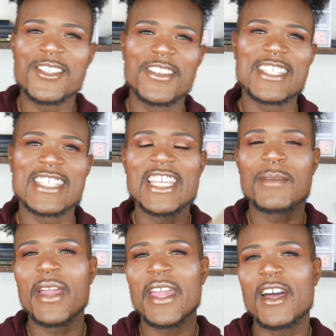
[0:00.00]
on the
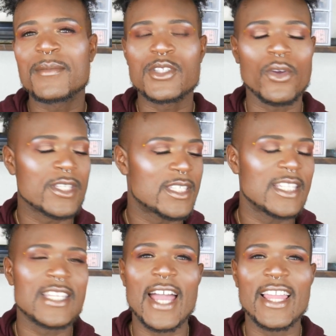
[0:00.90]
Sleek Makeup
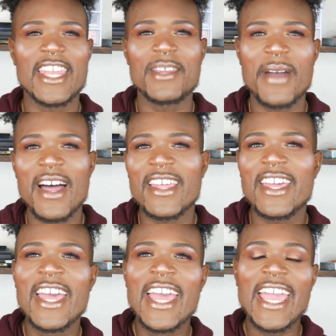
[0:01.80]
Solstice Highlighting Palette.